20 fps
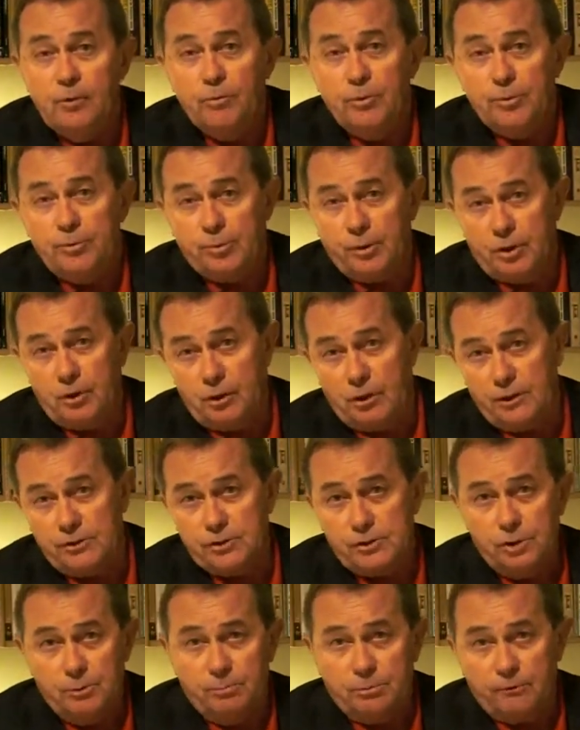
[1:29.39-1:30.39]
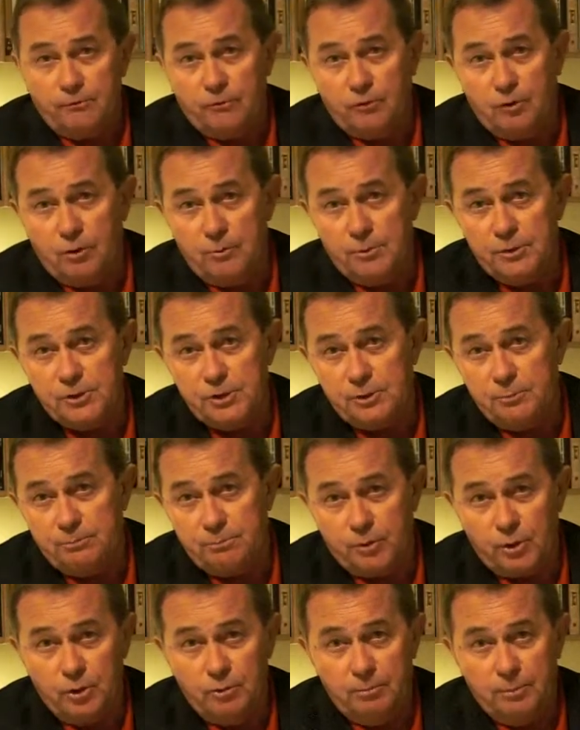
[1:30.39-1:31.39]
with regards to performance
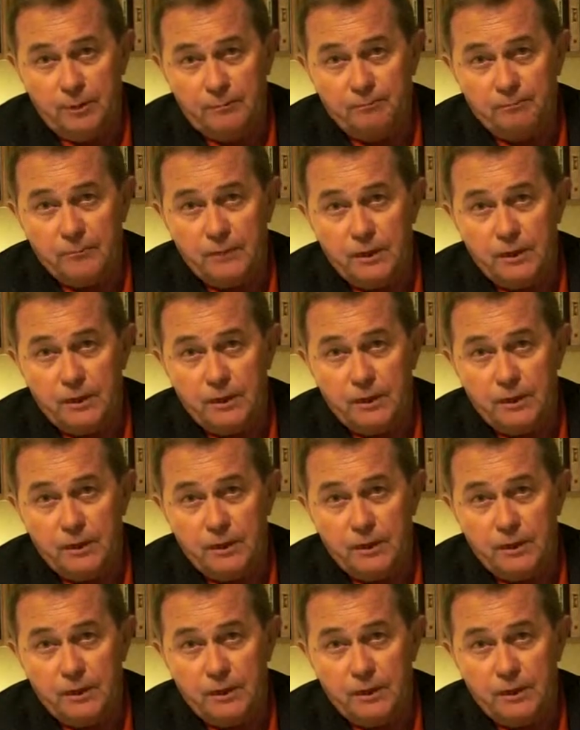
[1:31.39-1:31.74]
improvement.